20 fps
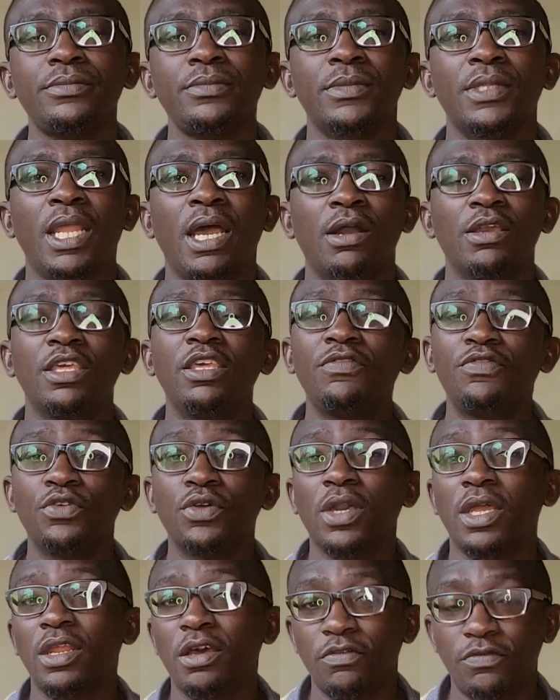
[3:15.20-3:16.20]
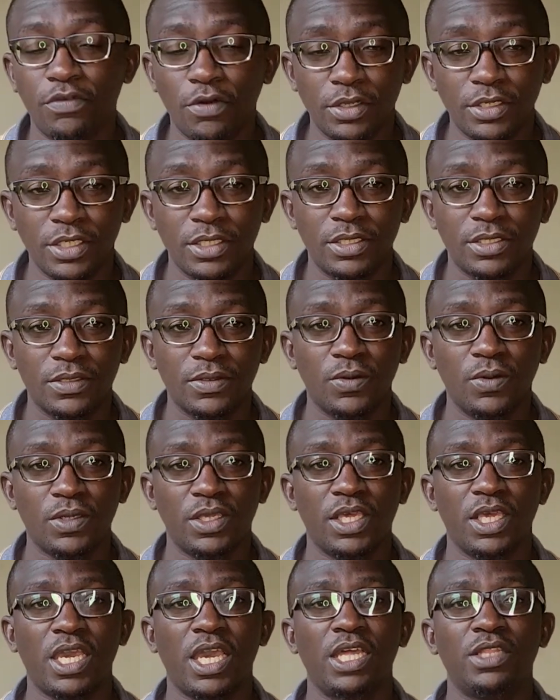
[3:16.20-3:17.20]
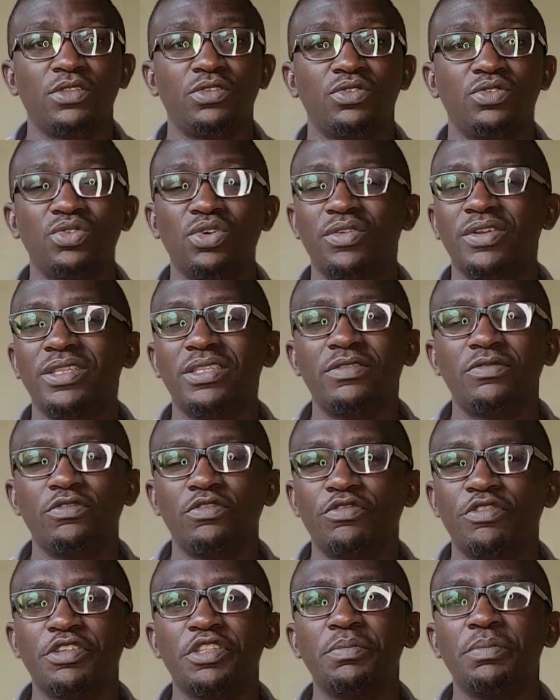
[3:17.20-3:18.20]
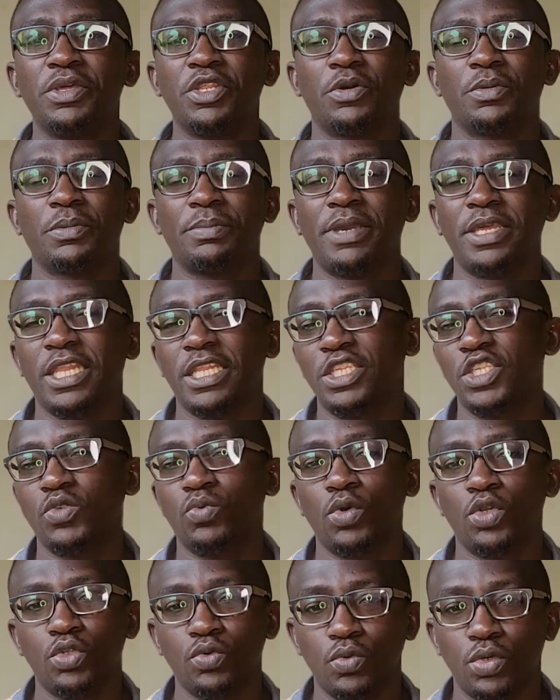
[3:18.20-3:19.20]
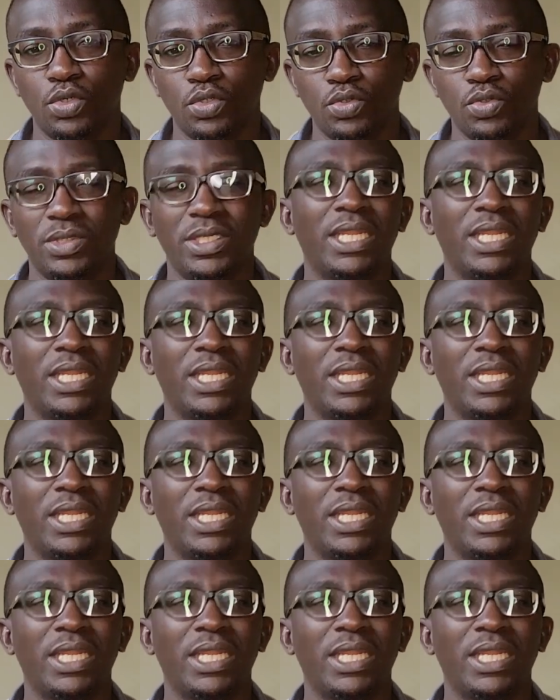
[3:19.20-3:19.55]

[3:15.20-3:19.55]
Now, if you can afford it, okay, and you've already made up your mind that this is what you want to do,